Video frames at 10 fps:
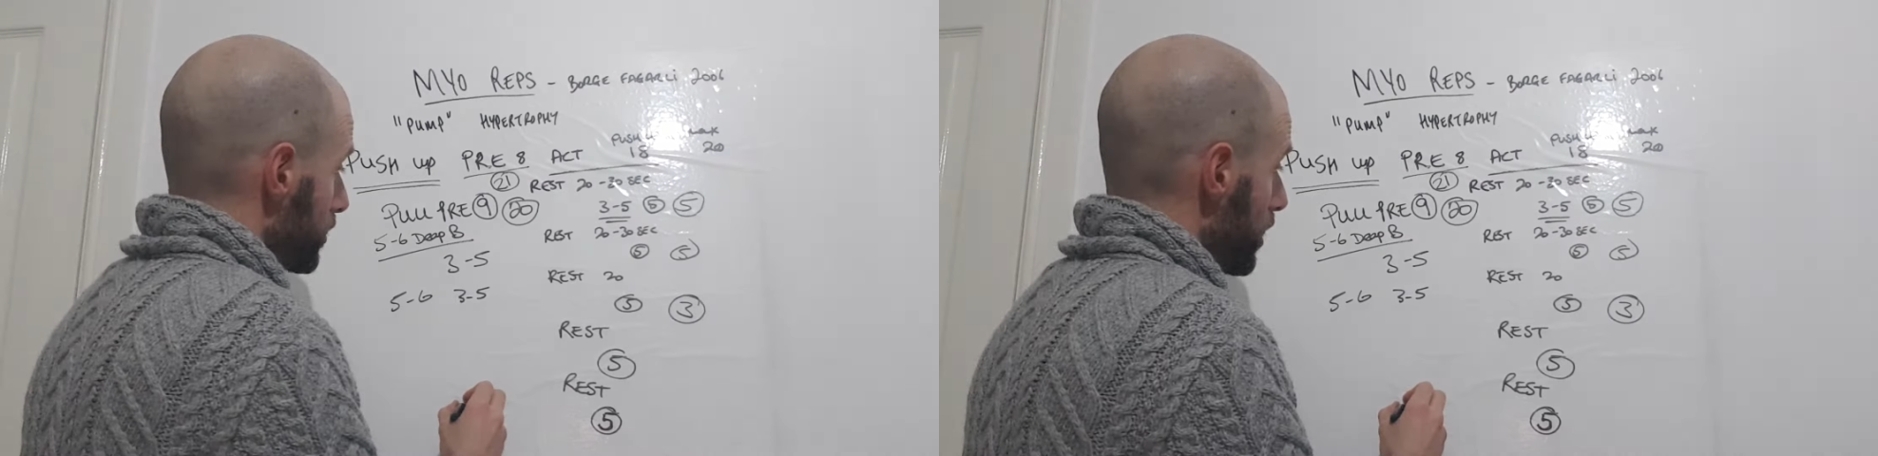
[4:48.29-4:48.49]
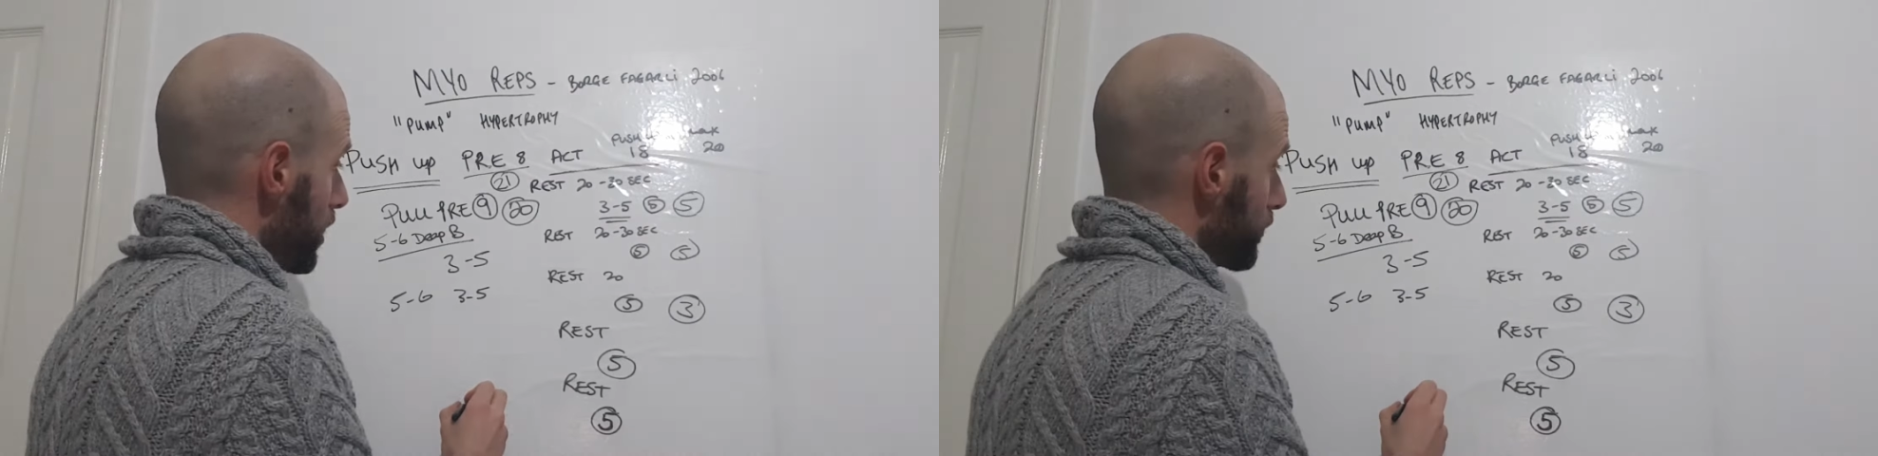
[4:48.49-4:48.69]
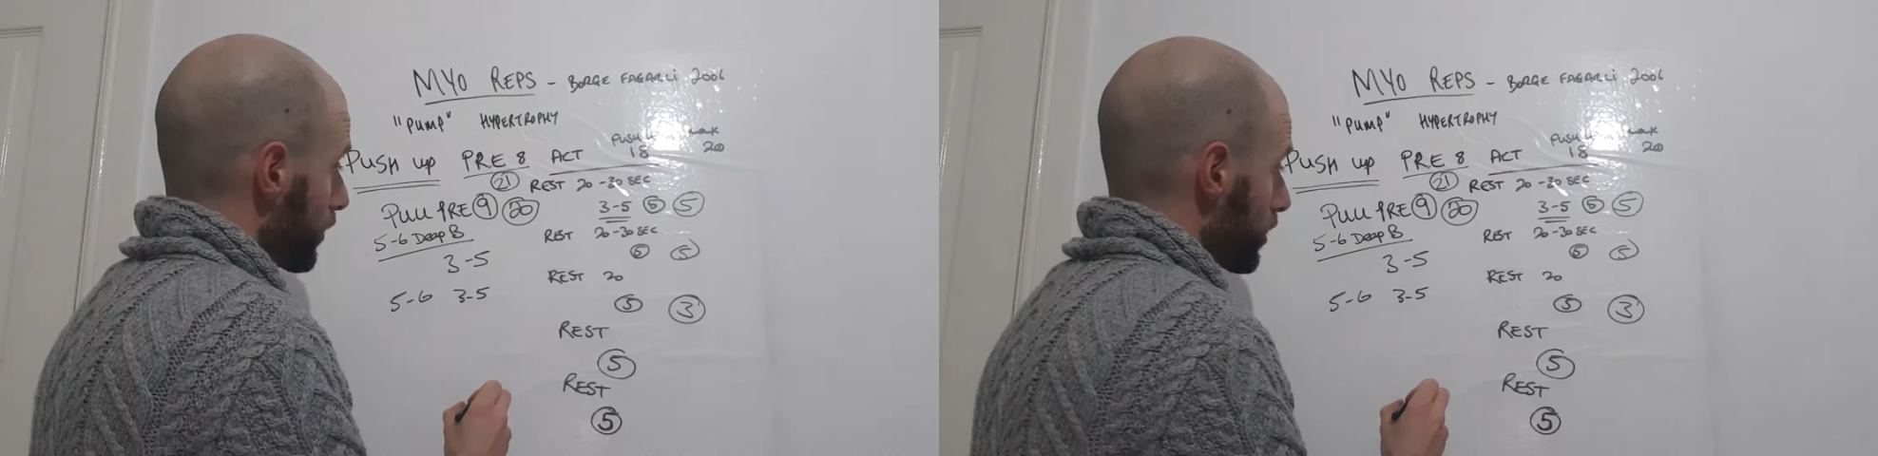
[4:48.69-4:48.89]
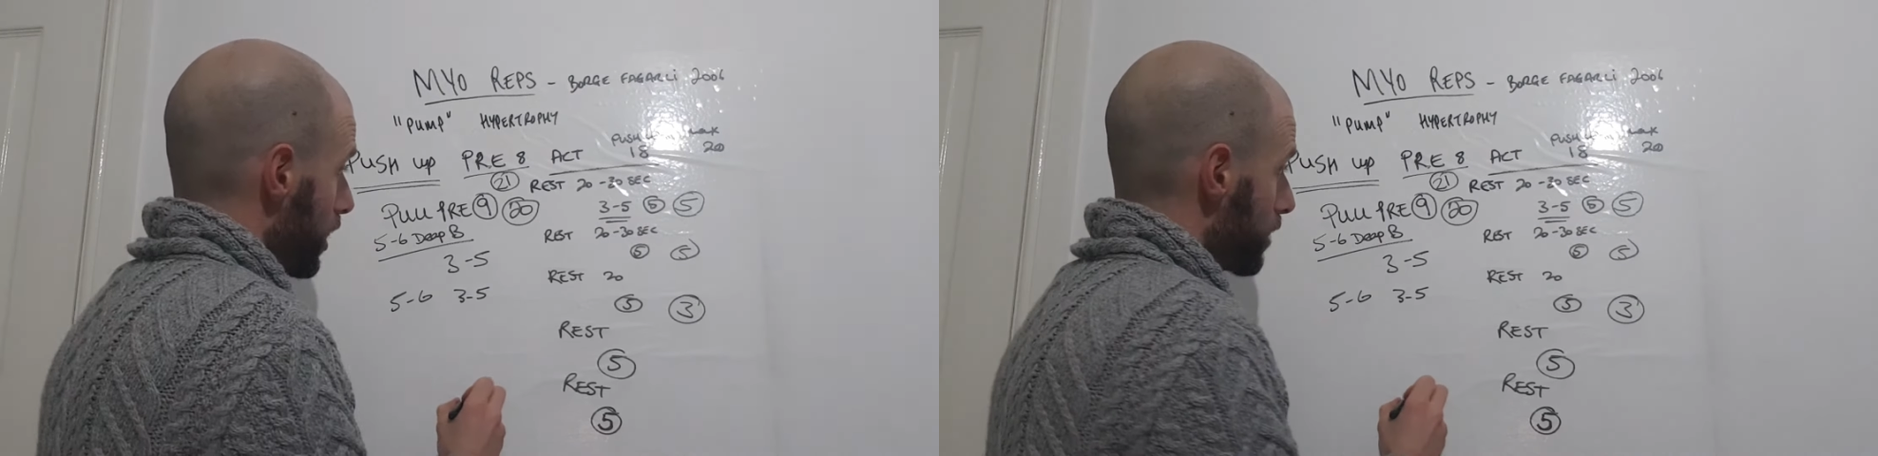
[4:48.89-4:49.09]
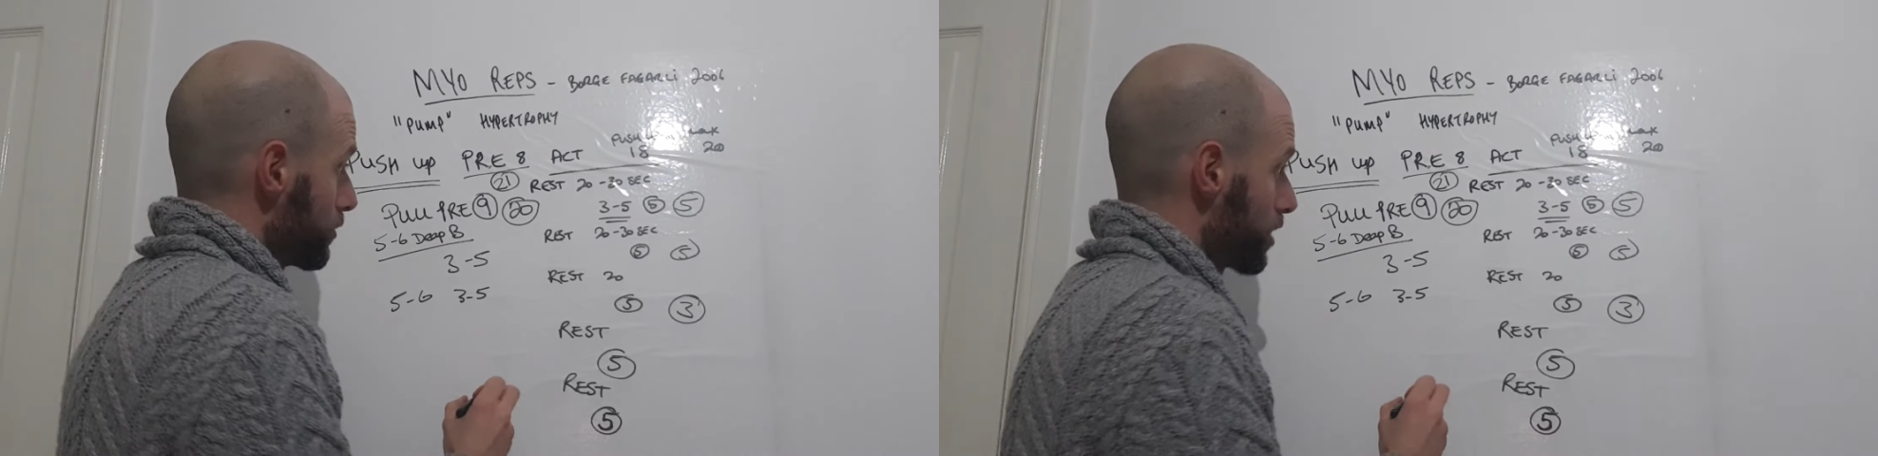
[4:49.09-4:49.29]
If I
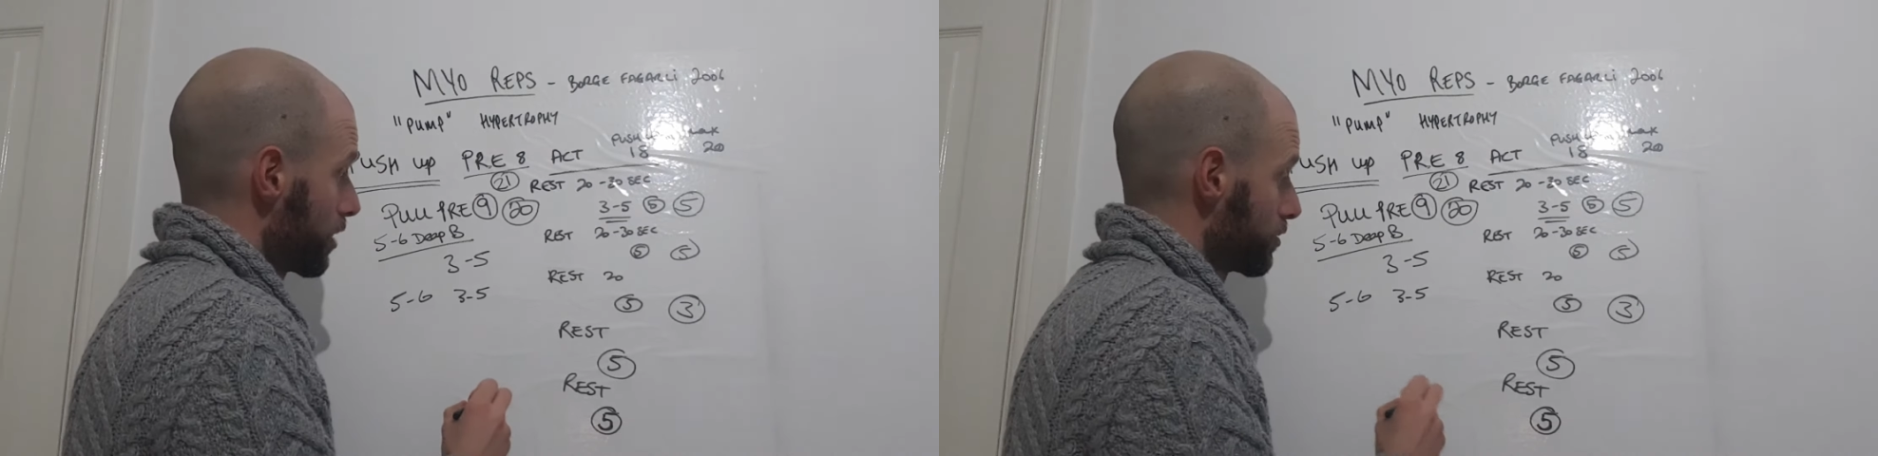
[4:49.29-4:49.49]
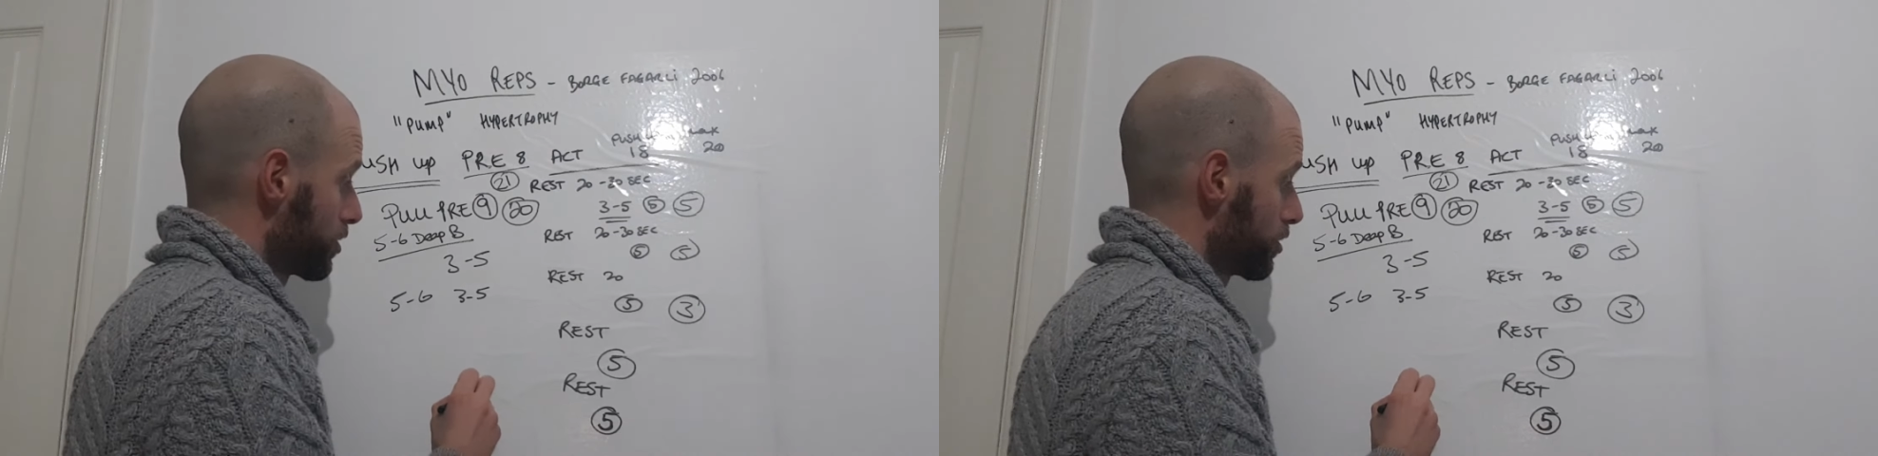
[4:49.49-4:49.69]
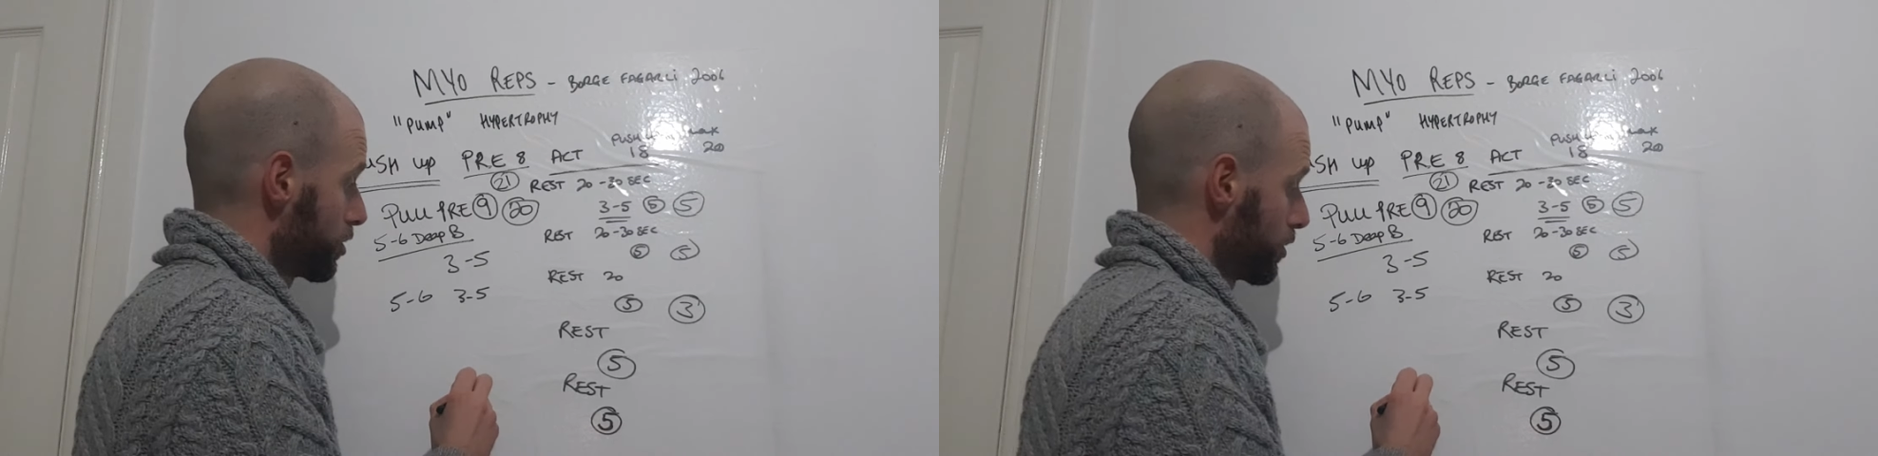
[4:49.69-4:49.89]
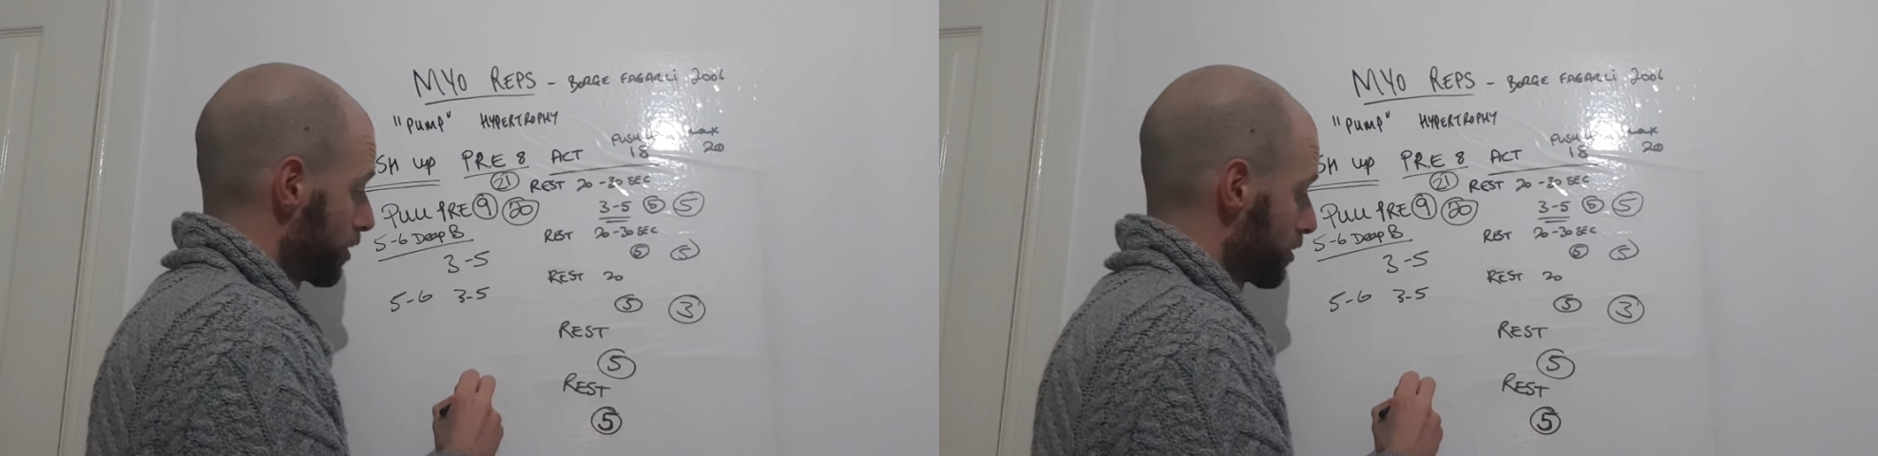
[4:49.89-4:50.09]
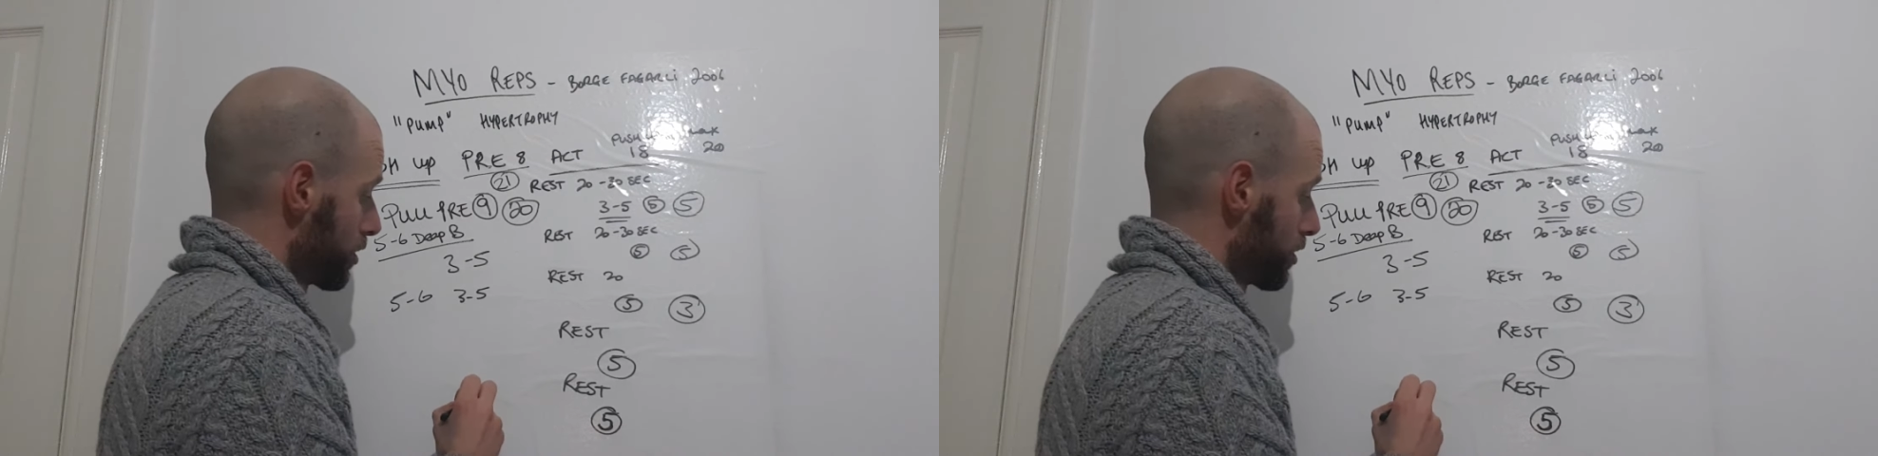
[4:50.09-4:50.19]
came down to doing